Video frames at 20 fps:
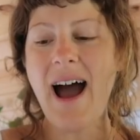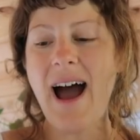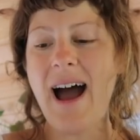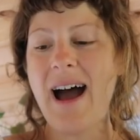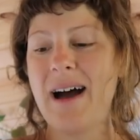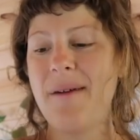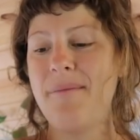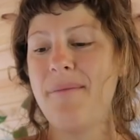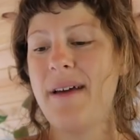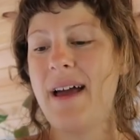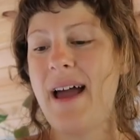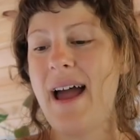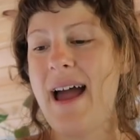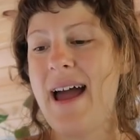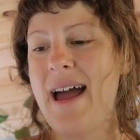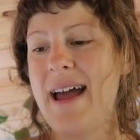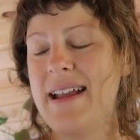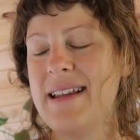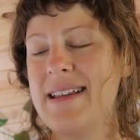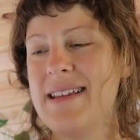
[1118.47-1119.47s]
Um,
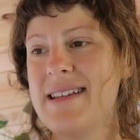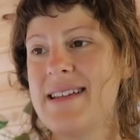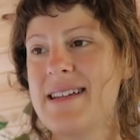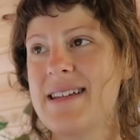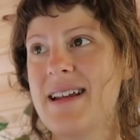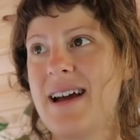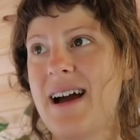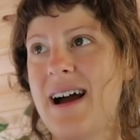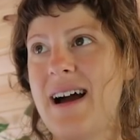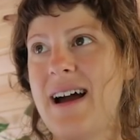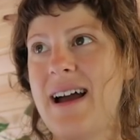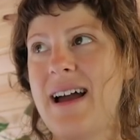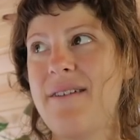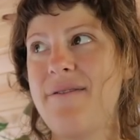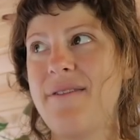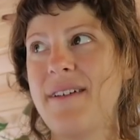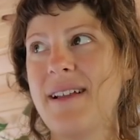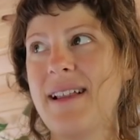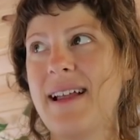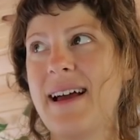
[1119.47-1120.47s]
and I
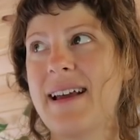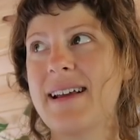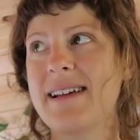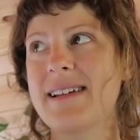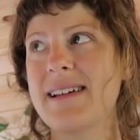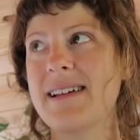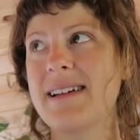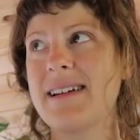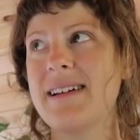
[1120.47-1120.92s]
feel like